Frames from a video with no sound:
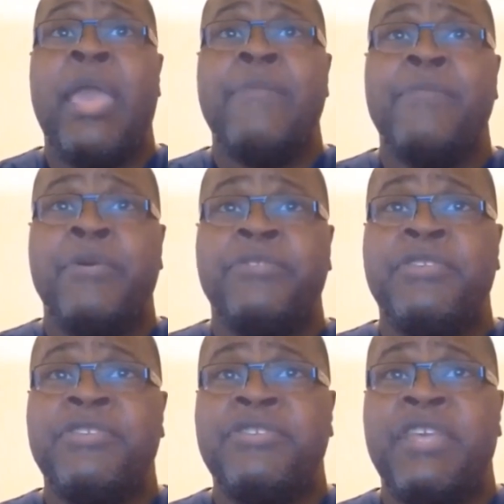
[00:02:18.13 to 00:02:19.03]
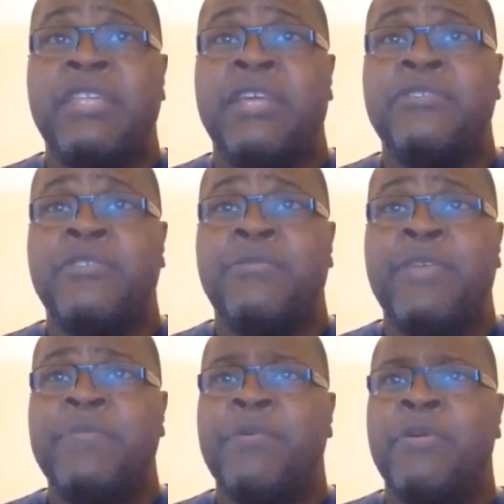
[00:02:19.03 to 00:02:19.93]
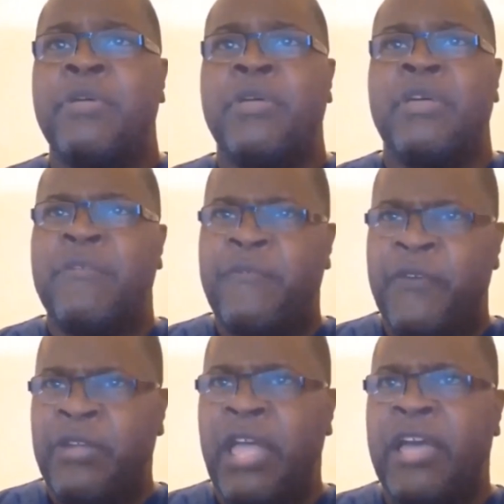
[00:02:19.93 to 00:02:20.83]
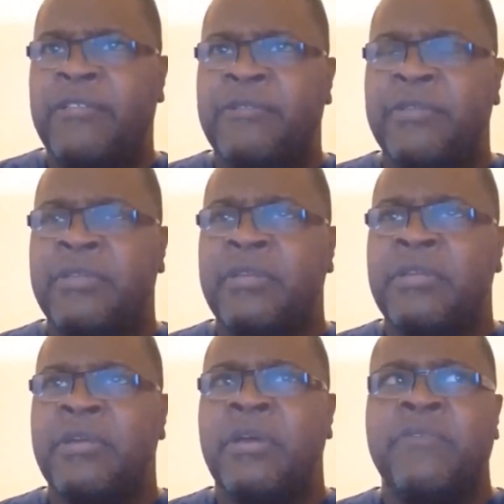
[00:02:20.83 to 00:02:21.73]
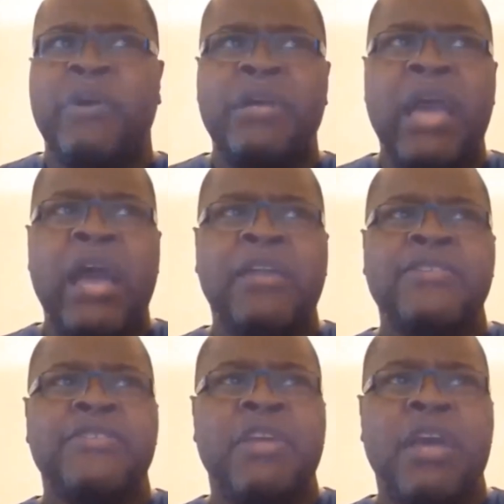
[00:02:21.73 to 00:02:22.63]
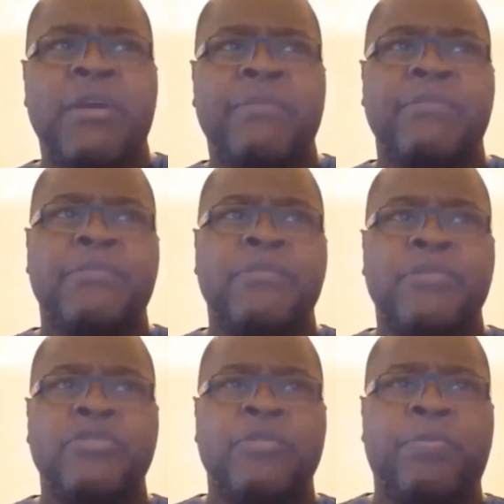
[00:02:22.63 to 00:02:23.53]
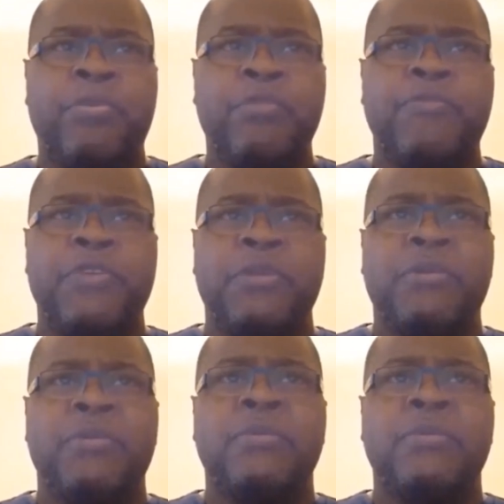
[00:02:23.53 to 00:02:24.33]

And Moses said unto the people, Fear not, for God is come to prove you,